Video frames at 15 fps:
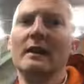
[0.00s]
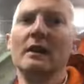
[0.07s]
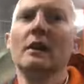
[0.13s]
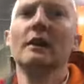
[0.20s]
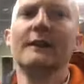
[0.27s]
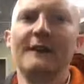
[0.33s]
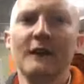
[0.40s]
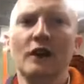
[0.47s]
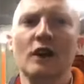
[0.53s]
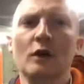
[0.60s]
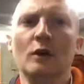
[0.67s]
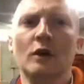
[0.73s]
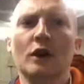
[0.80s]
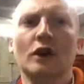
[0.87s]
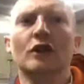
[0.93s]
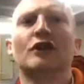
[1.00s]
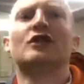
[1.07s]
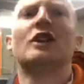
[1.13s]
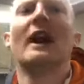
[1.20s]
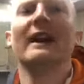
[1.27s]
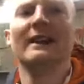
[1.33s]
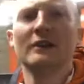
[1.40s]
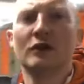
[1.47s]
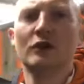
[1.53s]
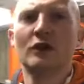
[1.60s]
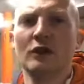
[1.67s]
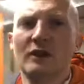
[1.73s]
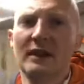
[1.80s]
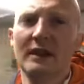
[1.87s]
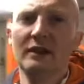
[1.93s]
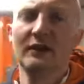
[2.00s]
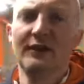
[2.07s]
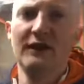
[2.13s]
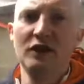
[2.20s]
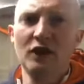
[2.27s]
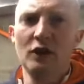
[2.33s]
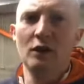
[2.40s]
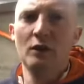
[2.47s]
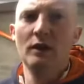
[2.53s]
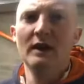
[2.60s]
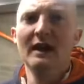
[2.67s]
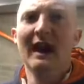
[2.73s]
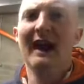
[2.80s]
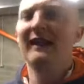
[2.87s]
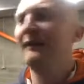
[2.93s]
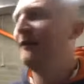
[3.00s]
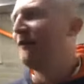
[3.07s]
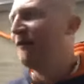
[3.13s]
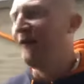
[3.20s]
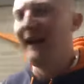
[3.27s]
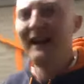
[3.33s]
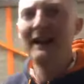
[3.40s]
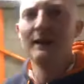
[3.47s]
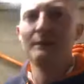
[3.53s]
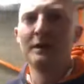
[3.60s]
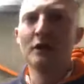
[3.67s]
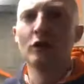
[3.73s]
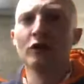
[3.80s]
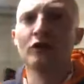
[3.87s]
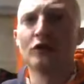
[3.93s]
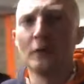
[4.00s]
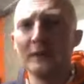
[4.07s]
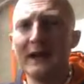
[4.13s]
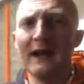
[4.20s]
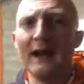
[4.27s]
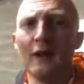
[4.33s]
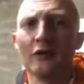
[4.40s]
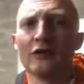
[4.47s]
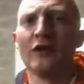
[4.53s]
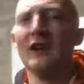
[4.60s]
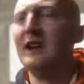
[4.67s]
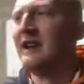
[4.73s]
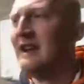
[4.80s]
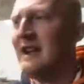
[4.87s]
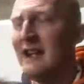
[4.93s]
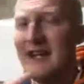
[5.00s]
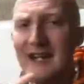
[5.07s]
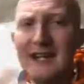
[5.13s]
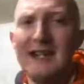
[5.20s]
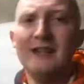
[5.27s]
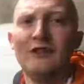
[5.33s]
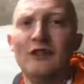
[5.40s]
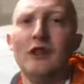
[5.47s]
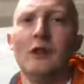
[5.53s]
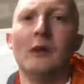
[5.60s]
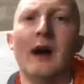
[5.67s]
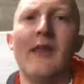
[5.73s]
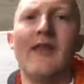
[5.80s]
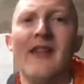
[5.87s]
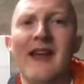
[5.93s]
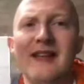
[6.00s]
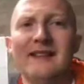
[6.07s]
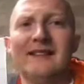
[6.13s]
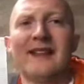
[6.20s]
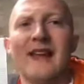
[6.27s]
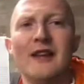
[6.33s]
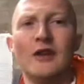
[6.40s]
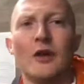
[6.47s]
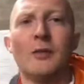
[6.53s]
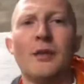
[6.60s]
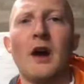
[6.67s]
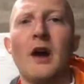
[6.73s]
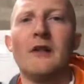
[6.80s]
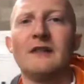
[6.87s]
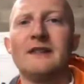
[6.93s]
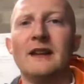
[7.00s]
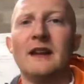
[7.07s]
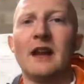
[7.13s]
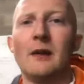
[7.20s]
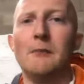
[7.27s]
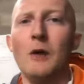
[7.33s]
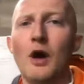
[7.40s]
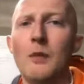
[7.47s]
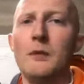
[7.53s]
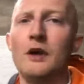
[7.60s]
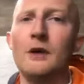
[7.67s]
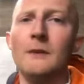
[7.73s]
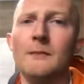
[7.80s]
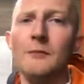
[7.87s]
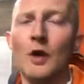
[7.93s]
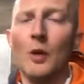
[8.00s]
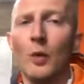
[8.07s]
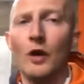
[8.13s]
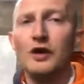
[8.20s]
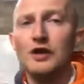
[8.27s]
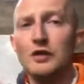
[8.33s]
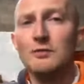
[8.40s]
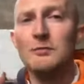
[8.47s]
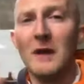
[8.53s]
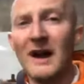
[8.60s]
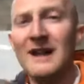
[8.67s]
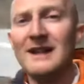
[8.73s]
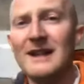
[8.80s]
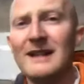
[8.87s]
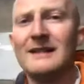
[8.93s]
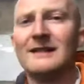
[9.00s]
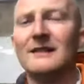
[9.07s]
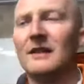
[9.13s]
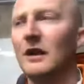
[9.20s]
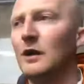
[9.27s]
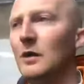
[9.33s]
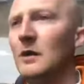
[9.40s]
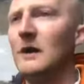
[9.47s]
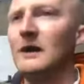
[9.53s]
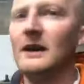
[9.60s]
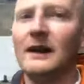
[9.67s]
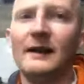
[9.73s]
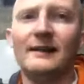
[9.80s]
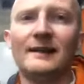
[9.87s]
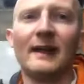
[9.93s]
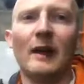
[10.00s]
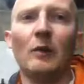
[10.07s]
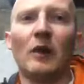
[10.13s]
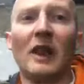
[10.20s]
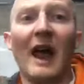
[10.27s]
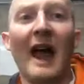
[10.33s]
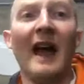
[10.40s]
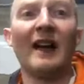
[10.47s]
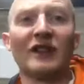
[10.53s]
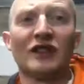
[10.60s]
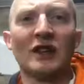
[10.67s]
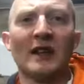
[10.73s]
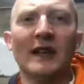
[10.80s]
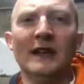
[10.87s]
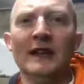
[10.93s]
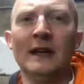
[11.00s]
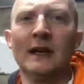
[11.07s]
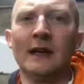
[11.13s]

for you, trying to do things for you, and then failing because somebody else needs you and they take your priority in that moment. What you might need to do is say, well, actually,